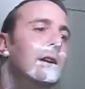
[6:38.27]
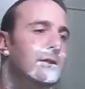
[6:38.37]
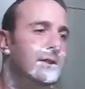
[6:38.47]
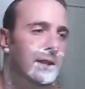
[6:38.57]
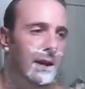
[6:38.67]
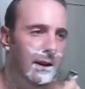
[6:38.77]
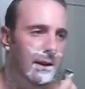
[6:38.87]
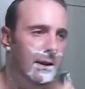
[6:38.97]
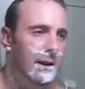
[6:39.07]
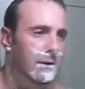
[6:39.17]
others to get
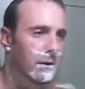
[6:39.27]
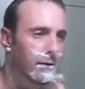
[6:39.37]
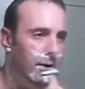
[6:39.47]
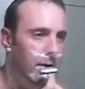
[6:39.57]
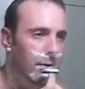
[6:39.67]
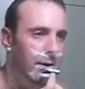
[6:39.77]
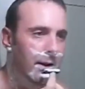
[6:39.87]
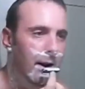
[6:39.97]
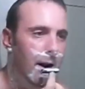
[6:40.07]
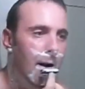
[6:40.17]
into. You'll figure out what
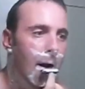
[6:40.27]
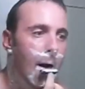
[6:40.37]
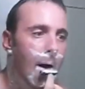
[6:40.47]
they are.